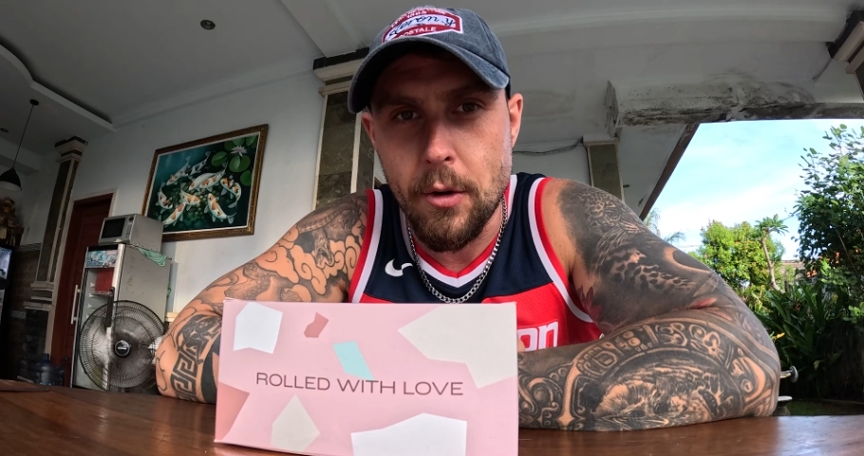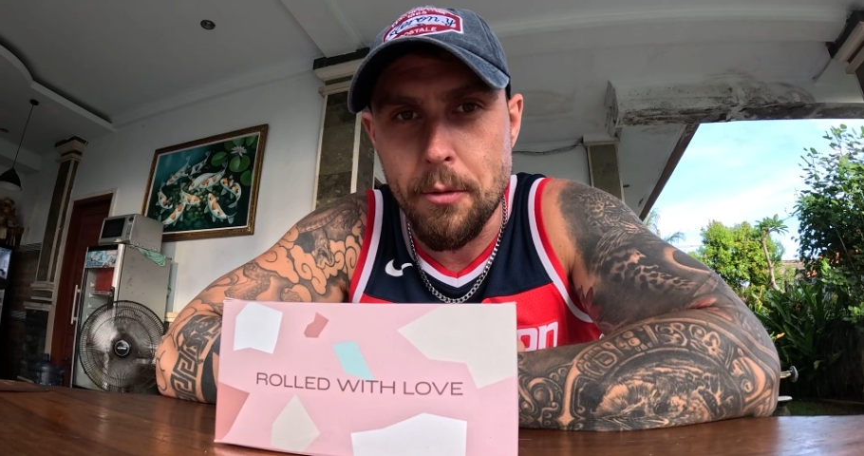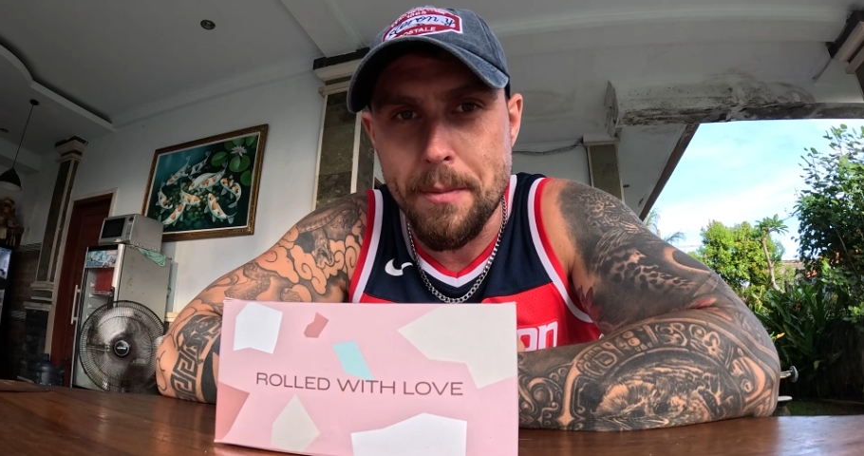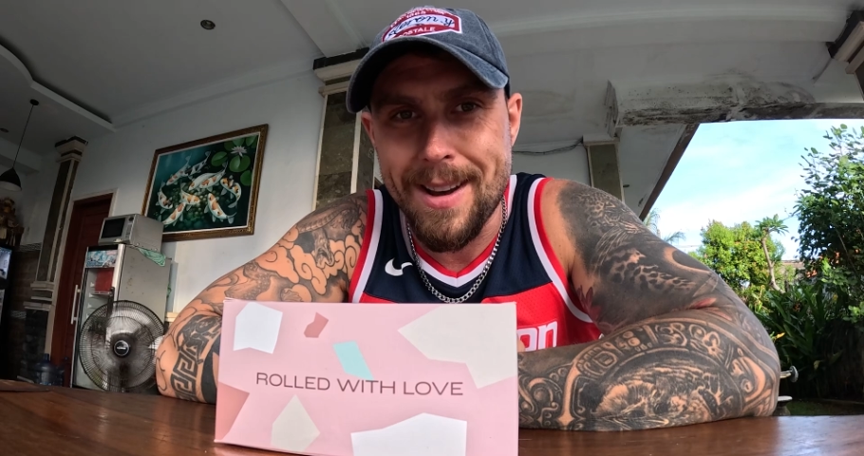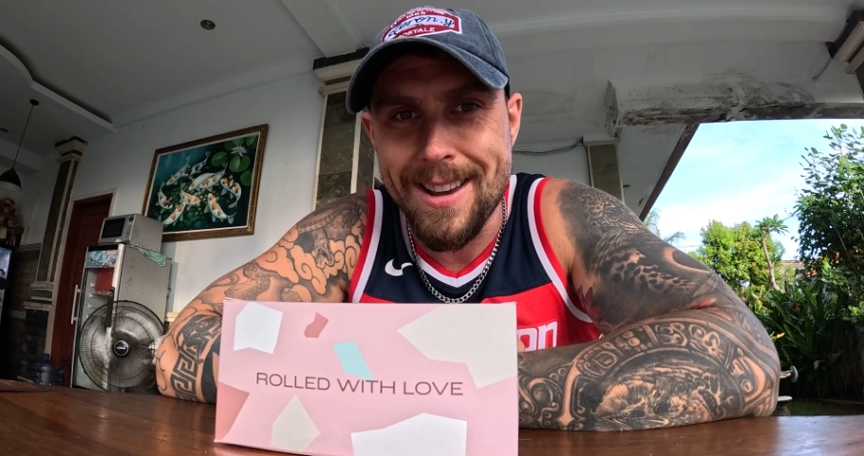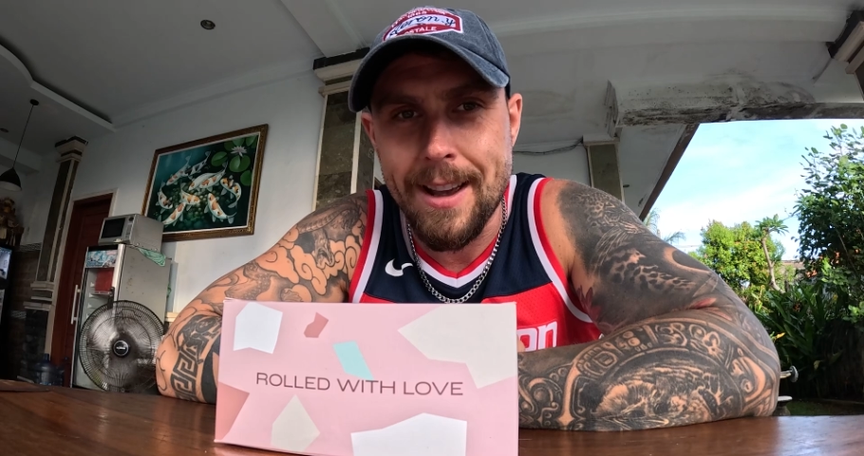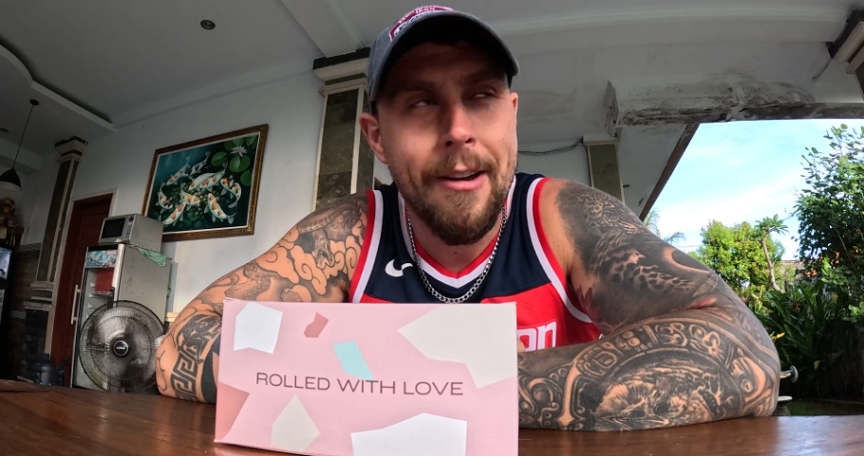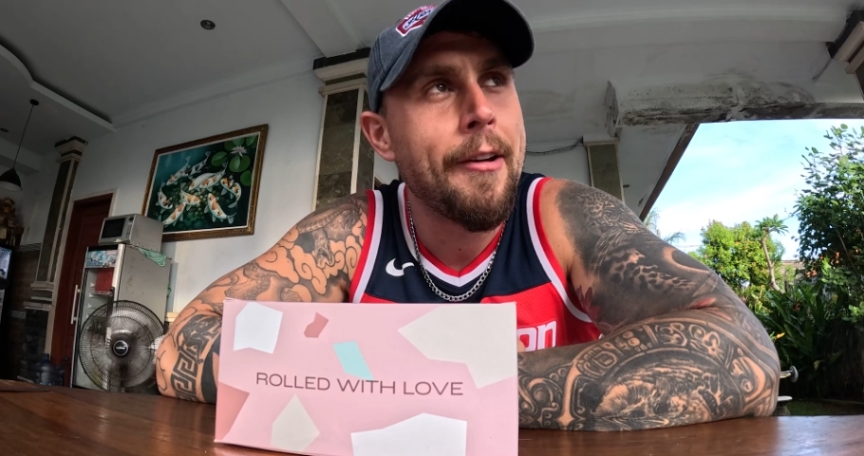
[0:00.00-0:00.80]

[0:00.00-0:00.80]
on my